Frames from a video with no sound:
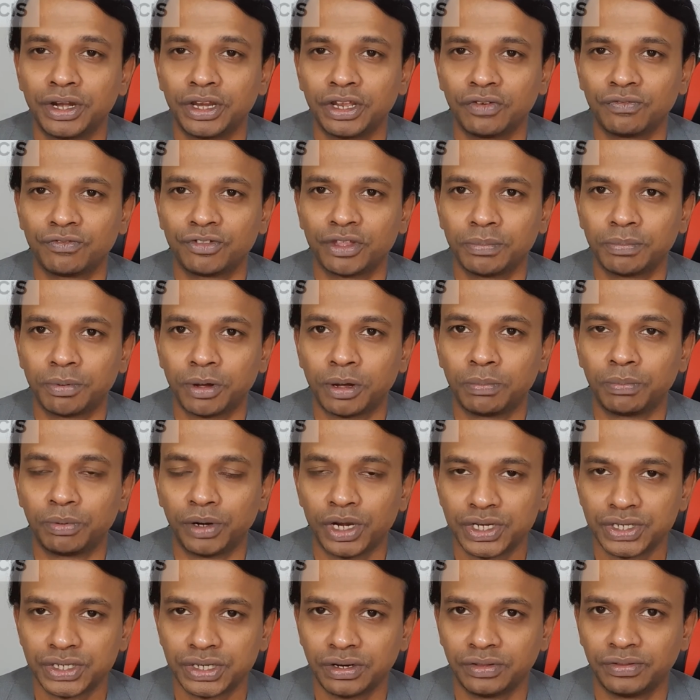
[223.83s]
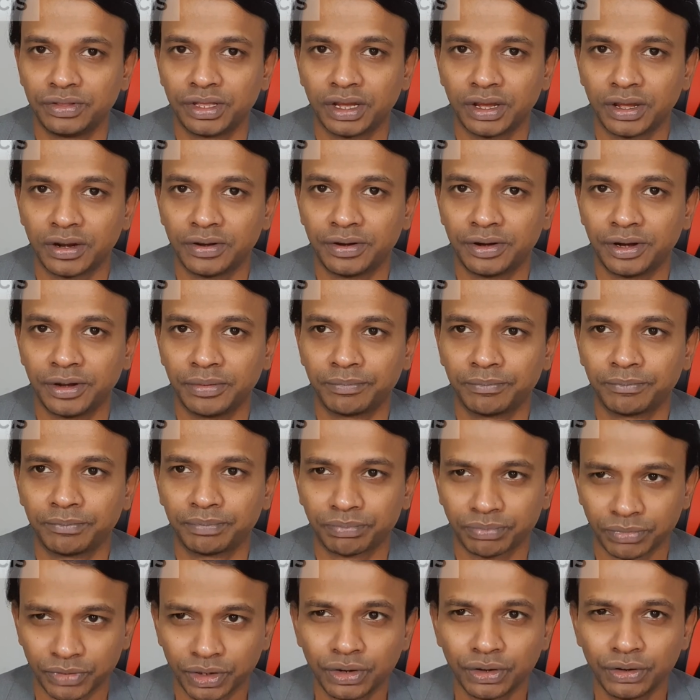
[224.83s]
of the population in the country.
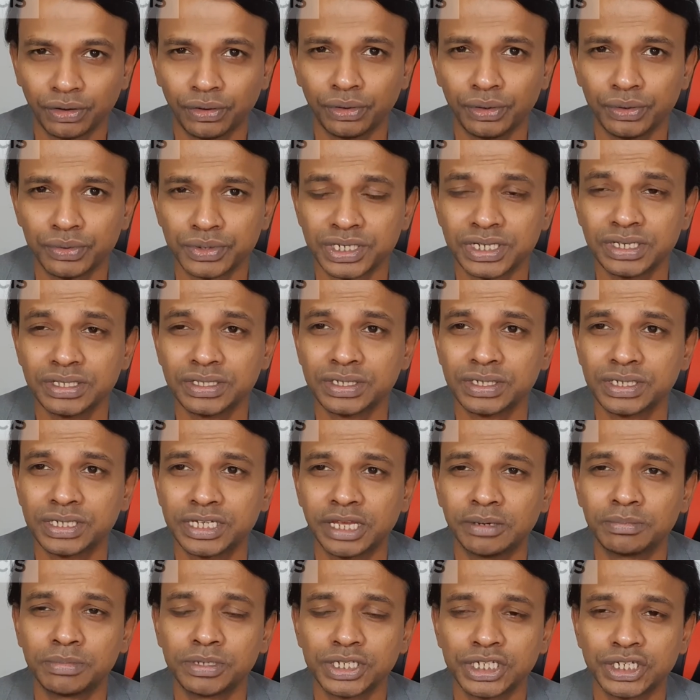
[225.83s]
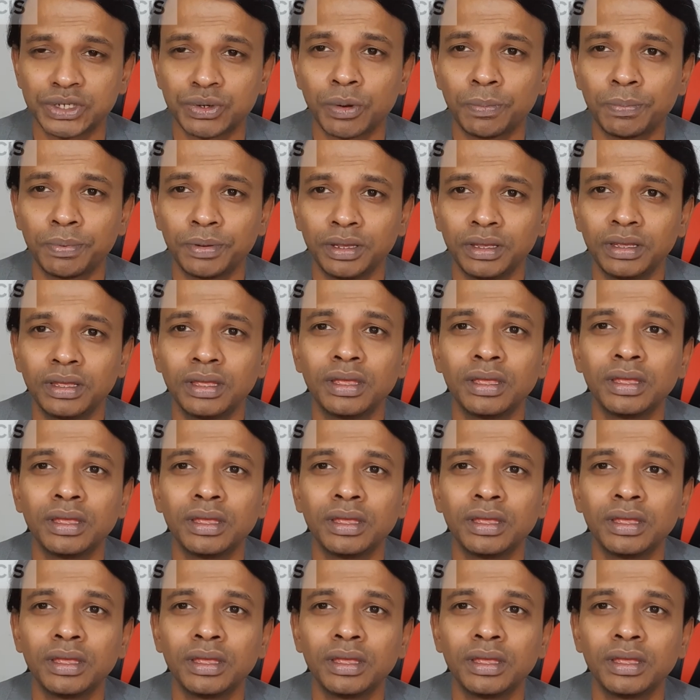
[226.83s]
Do you see the stable GOP?